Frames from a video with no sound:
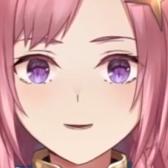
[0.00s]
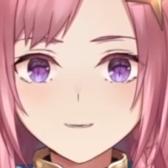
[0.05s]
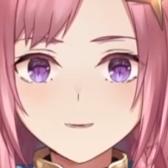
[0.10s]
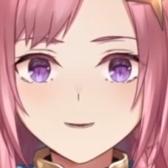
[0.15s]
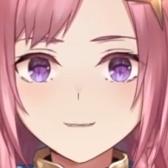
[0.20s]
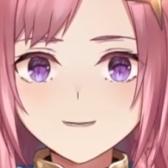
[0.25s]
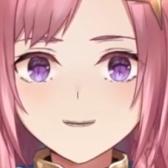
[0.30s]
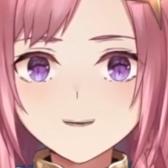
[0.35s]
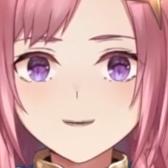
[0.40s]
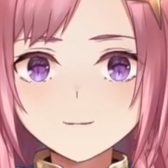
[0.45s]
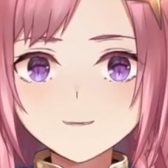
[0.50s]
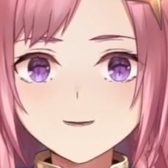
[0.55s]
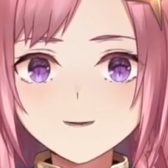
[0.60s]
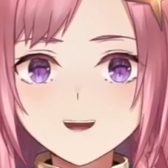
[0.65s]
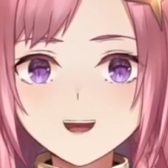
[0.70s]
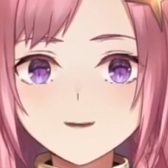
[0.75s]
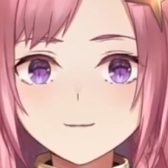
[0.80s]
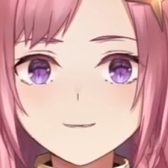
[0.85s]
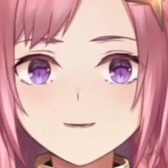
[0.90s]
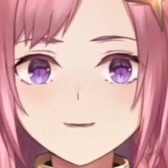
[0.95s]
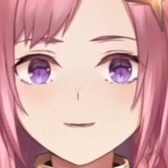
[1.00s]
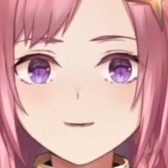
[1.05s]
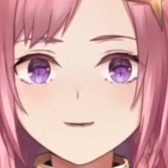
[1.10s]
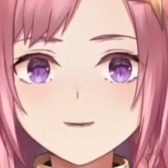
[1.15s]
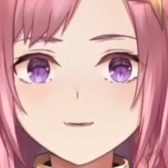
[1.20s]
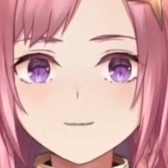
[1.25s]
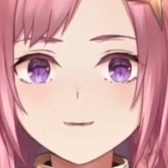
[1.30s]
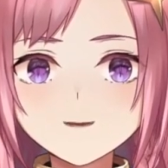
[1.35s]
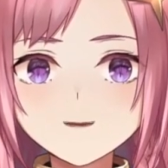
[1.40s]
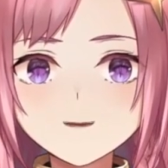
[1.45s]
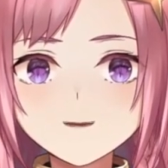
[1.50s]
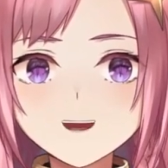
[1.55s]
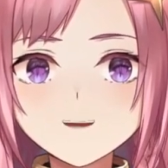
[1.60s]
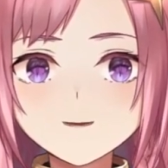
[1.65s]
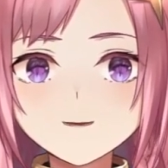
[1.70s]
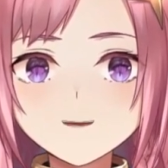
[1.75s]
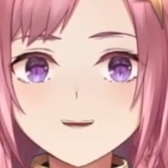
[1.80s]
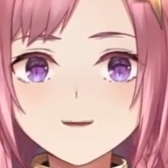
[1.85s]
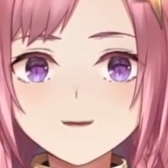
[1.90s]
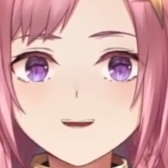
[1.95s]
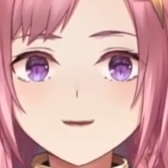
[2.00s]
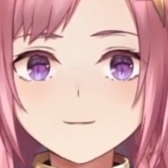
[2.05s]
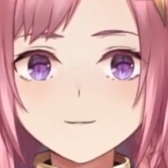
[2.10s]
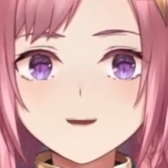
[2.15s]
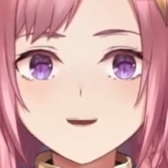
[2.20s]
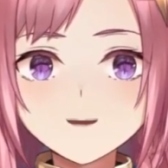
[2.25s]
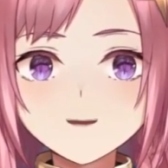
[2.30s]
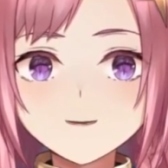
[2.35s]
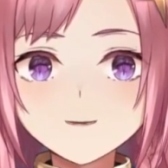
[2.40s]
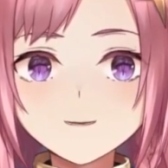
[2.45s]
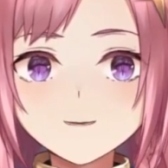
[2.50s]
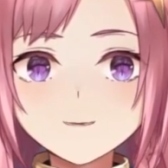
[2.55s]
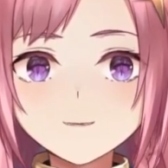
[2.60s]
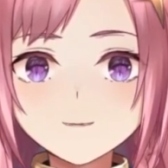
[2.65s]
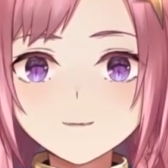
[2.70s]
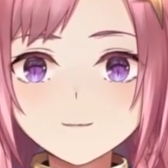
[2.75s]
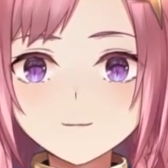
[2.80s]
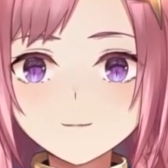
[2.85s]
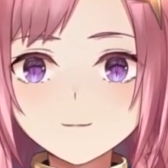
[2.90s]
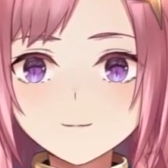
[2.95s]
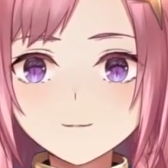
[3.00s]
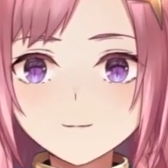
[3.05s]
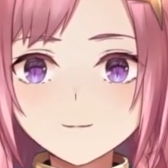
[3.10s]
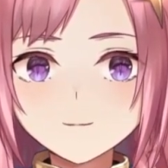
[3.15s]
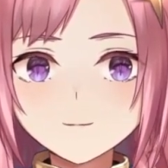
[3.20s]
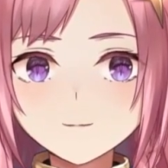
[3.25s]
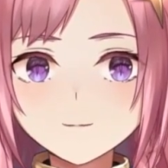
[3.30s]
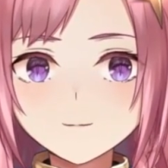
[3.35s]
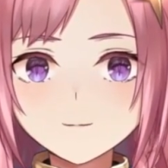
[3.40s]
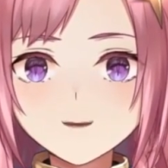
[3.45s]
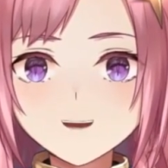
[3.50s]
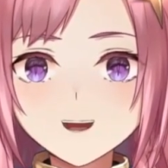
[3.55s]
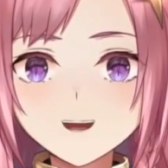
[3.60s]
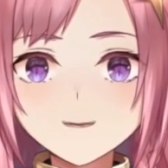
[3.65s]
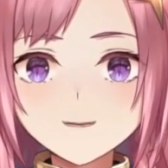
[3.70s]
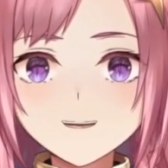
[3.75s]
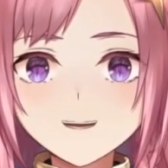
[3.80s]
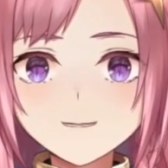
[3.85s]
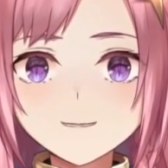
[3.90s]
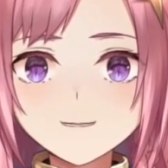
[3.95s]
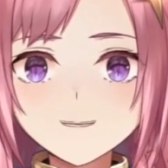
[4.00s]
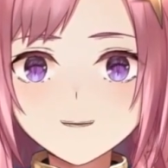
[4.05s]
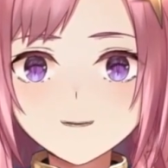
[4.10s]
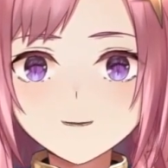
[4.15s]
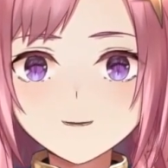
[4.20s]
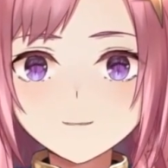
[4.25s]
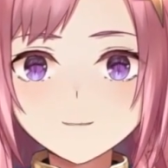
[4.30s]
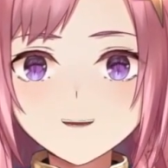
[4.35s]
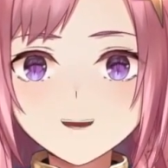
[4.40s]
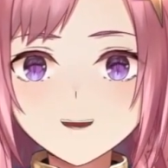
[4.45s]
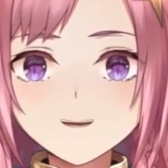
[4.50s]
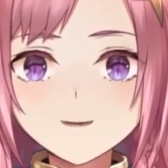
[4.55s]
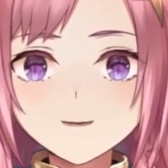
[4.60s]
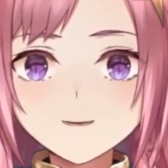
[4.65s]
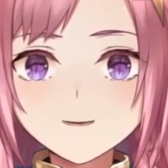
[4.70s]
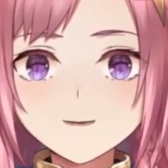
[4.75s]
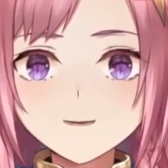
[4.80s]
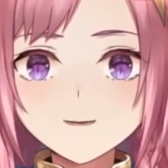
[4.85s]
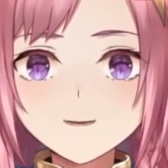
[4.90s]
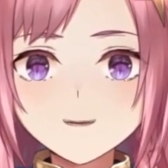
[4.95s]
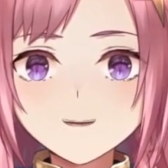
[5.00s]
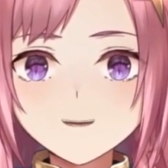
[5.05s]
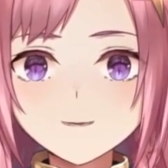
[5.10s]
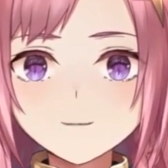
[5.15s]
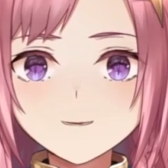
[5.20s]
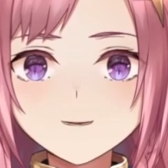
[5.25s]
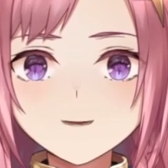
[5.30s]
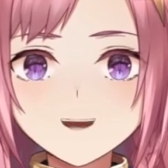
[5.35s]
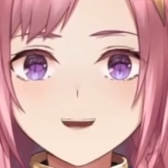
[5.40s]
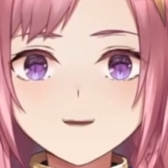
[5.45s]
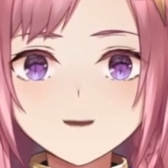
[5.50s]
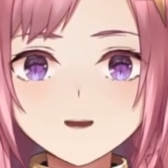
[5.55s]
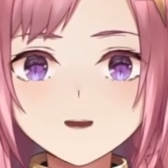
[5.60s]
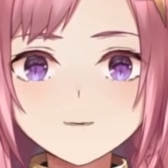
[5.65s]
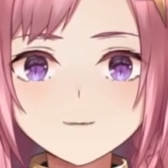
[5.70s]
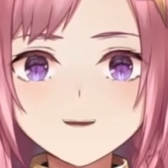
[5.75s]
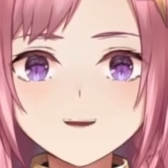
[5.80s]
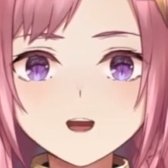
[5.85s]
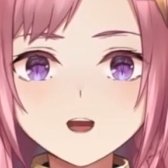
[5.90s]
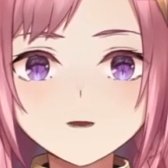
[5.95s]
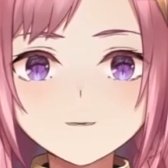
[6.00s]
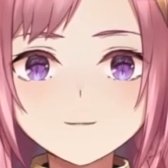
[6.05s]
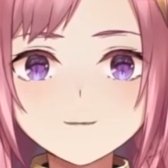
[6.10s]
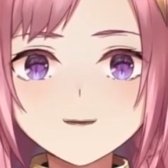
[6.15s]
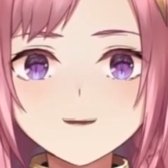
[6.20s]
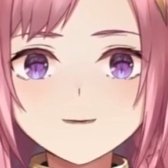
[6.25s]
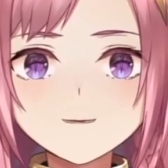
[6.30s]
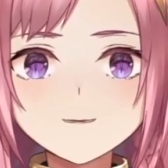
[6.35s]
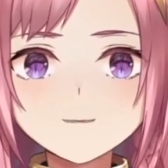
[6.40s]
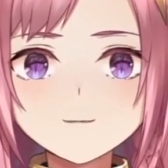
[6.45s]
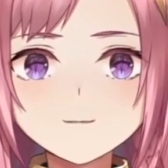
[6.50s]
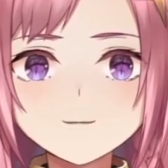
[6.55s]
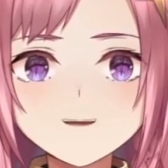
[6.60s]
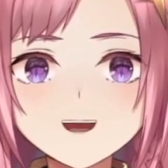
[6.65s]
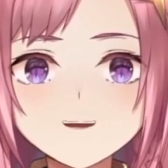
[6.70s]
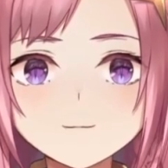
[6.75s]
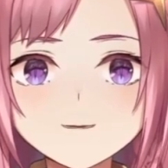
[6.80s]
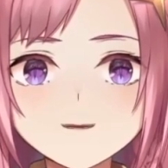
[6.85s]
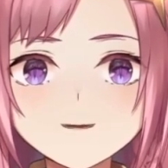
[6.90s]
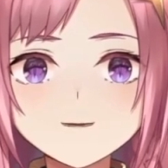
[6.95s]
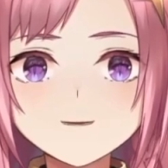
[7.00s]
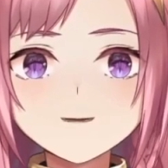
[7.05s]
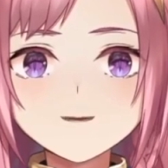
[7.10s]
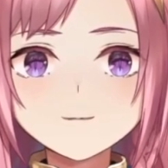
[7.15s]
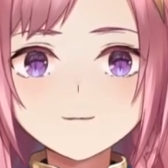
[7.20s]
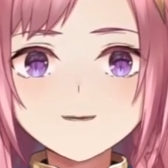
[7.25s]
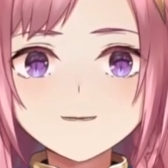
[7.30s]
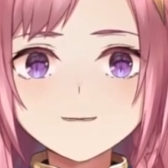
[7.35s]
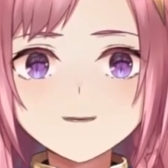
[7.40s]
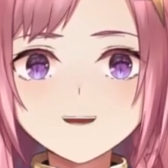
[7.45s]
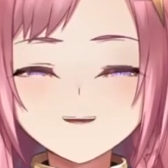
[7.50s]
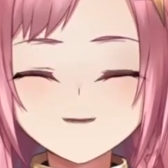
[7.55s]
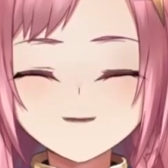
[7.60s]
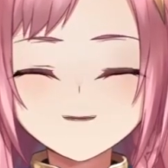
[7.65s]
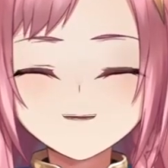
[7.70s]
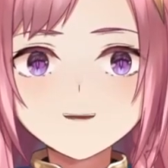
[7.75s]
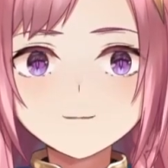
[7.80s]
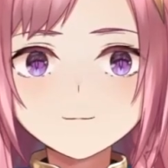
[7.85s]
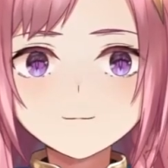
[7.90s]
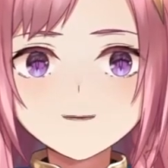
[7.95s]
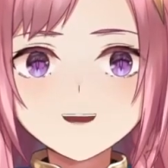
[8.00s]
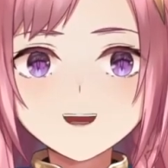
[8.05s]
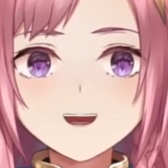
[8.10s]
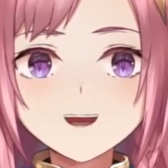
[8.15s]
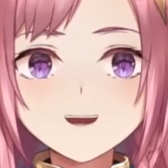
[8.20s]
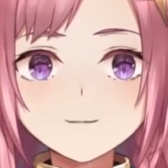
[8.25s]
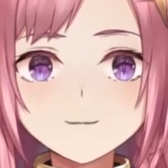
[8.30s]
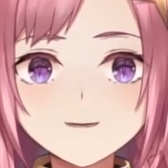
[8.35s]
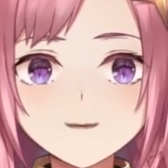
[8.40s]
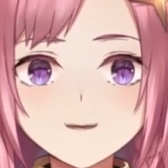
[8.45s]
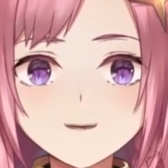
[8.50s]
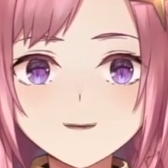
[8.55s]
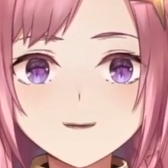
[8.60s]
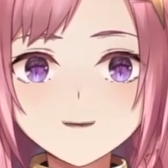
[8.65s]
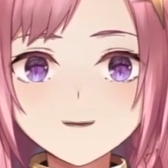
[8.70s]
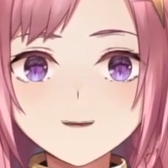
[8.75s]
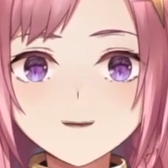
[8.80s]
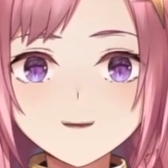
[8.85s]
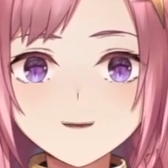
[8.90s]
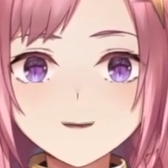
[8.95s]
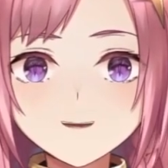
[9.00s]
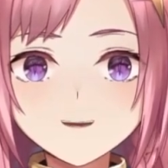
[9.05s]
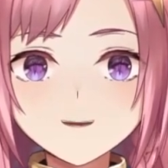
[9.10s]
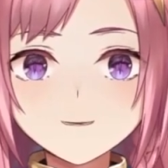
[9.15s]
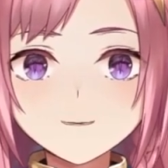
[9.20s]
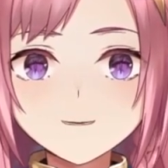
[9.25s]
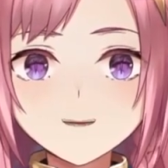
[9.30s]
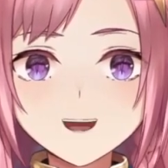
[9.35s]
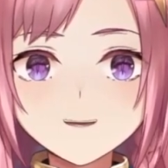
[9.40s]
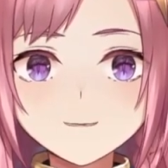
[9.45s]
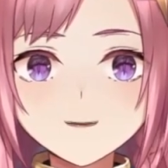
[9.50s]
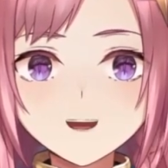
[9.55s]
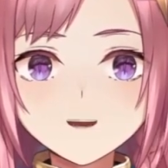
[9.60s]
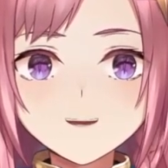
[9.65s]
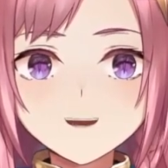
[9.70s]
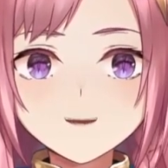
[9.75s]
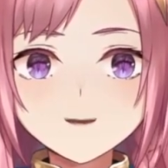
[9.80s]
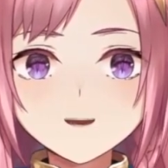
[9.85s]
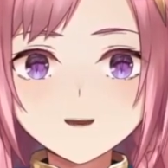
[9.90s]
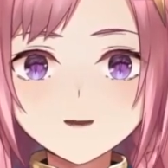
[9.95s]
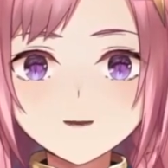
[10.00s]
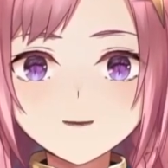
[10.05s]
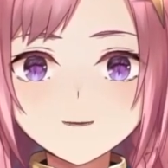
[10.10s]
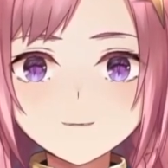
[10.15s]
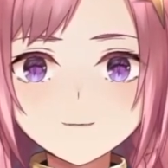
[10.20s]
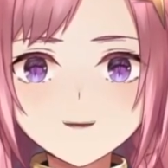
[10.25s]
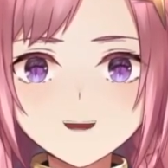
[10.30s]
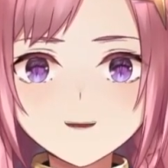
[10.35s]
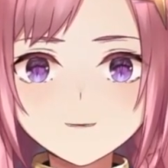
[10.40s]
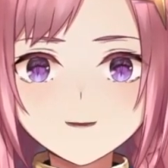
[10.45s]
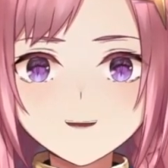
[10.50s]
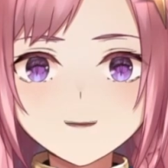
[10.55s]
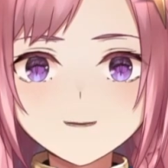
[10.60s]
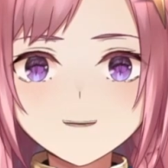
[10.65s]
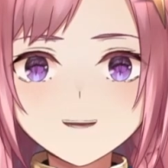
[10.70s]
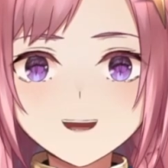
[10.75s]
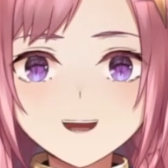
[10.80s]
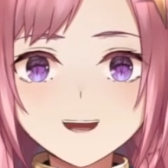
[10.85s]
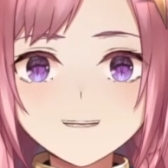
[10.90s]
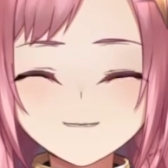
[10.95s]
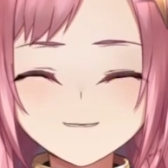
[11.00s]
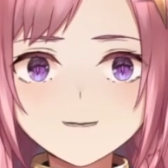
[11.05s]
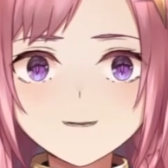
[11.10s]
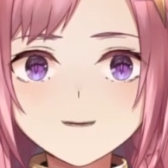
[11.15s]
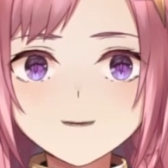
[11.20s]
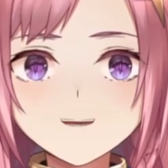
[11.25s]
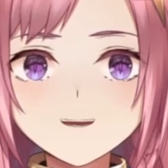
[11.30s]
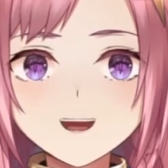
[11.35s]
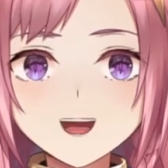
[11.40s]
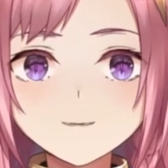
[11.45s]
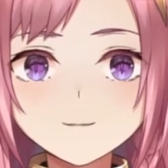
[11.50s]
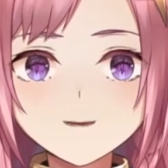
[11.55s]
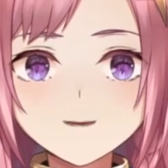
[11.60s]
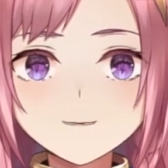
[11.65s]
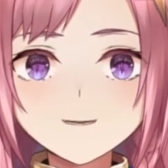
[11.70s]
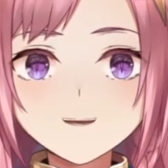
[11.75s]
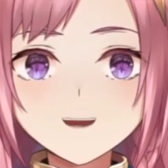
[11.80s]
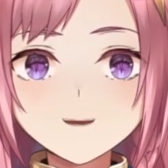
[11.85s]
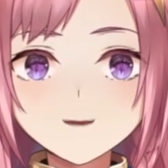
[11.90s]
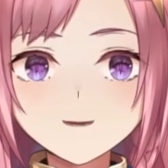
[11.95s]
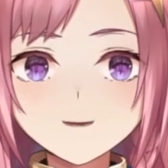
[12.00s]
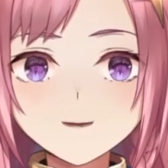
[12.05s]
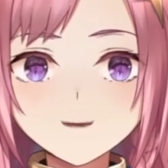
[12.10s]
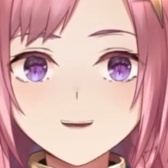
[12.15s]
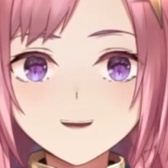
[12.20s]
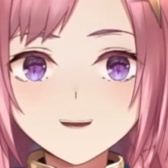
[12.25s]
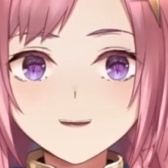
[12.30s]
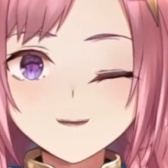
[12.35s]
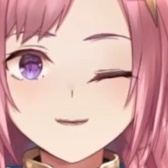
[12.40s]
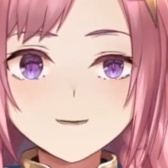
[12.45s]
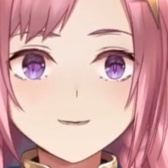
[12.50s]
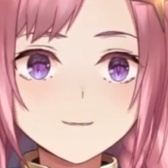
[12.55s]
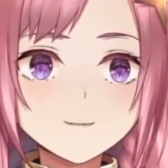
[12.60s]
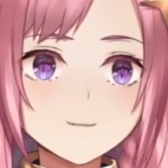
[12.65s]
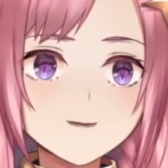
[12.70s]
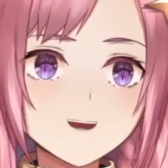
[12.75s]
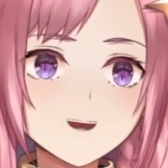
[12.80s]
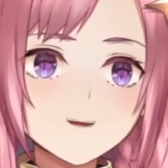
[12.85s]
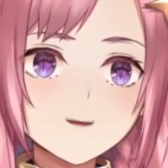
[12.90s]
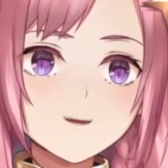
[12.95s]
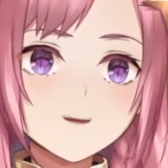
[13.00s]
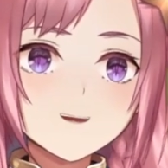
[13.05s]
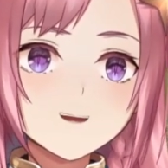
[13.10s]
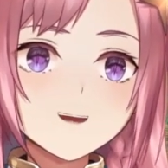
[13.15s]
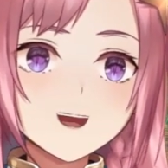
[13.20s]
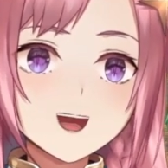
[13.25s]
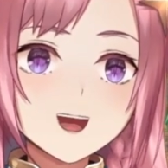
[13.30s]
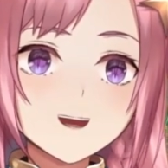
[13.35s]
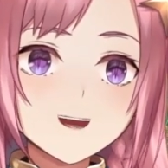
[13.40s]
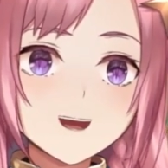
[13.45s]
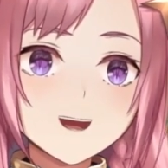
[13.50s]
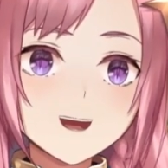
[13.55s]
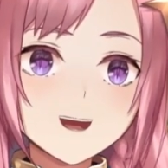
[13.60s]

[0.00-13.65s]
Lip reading: will be given an option to go to the channel that you have raided. And that's how you raid. If you like this video, please subscribe and give this a thumbs up. If you have any questions, feel free to ask in the comments below. Good luck!